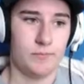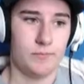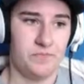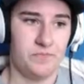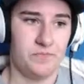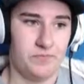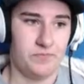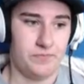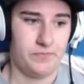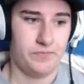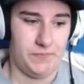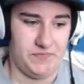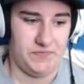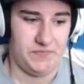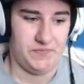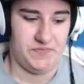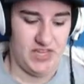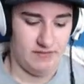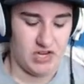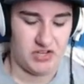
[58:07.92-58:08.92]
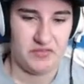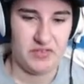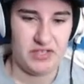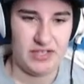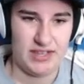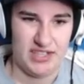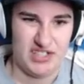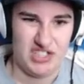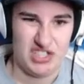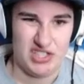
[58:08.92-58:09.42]
Even I don't really think she
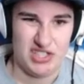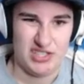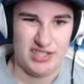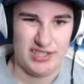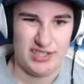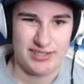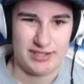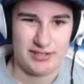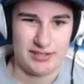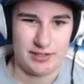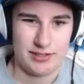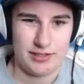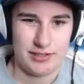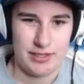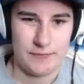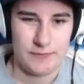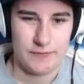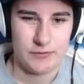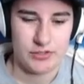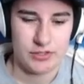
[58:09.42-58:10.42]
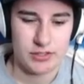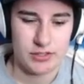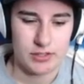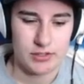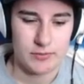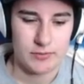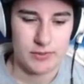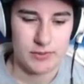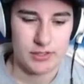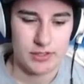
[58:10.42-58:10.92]
needs like a level 4 skill, but I think it'd
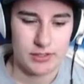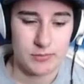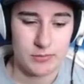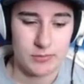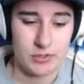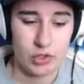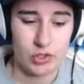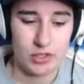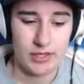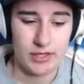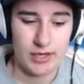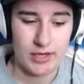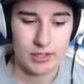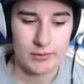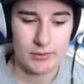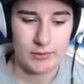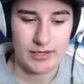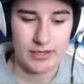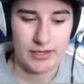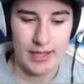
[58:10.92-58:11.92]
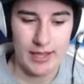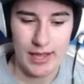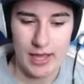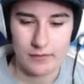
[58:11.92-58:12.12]
be good anyway to have.